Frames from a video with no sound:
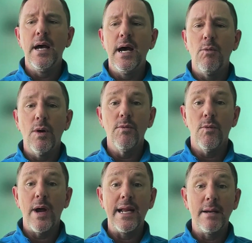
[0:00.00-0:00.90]
We're
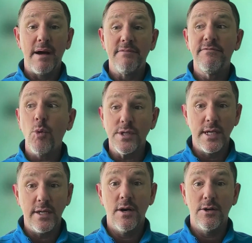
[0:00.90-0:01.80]
right at about
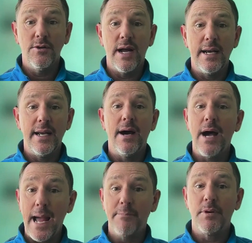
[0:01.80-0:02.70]
1,400 right now,
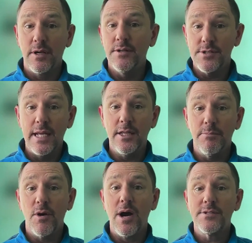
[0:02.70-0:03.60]
applicants in the
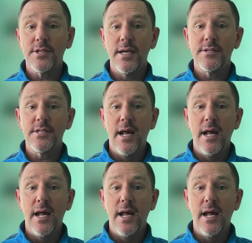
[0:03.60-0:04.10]
process,